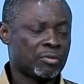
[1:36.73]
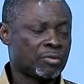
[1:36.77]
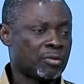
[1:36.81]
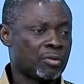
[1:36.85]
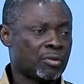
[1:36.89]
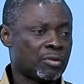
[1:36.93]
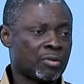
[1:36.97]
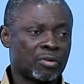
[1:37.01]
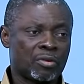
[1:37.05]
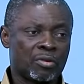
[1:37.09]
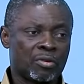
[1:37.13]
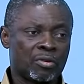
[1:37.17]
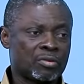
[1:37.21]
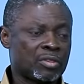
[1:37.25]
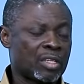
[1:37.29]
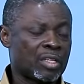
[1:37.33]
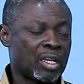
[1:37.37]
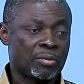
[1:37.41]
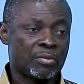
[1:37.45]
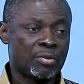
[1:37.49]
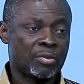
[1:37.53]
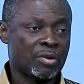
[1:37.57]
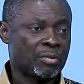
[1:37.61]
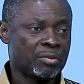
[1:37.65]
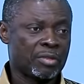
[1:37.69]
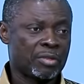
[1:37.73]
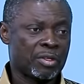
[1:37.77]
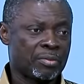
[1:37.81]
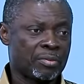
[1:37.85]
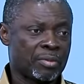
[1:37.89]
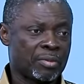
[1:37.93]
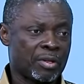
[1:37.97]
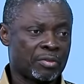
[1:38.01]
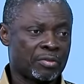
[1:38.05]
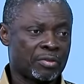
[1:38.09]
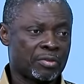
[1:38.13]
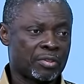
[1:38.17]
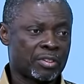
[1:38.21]
boundaries. There be omni
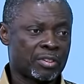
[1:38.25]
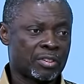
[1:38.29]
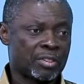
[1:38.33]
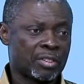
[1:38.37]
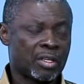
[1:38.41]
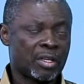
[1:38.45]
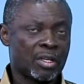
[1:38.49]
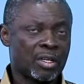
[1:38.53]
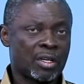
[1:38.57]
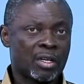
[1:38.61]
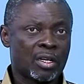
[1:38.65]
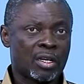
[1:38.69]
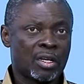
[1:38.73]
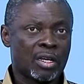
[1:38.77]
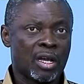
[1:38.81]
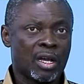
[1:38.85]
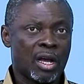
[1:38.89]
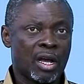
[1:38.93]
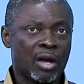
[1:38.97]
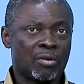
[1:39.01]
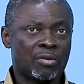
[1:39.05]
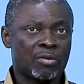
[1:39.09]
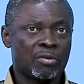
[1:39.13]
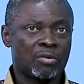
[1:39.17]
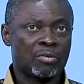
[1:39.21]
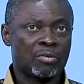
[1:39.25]
boundaries. I won't